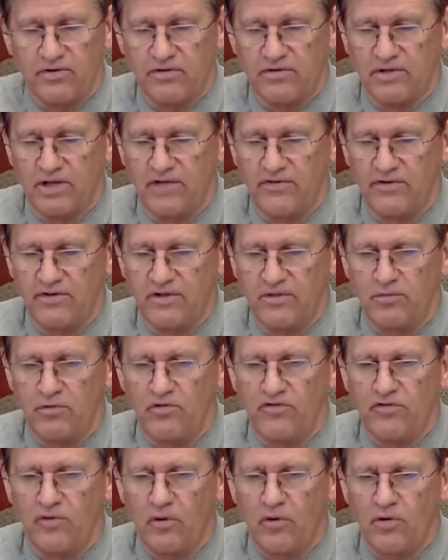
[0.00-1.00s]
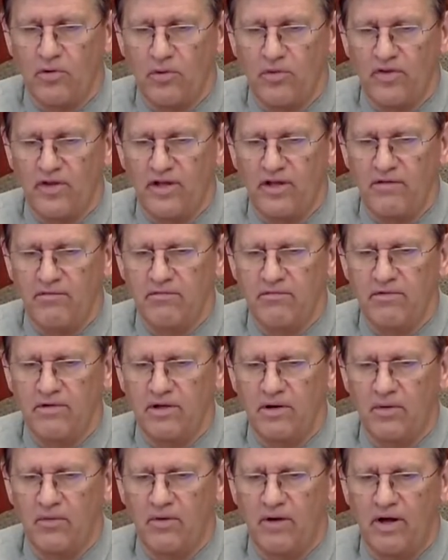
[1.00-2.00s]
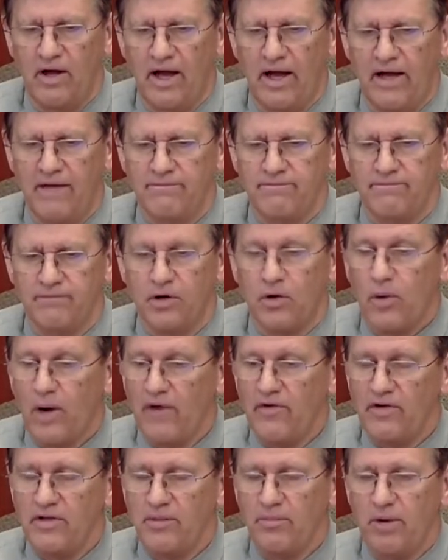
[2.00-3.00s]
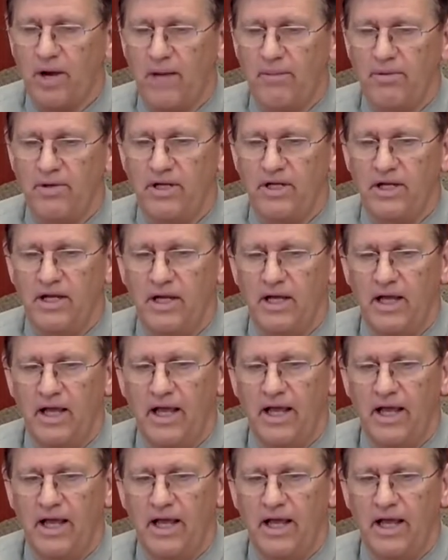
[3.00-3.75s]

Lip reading: given to move forward with acquiring the property.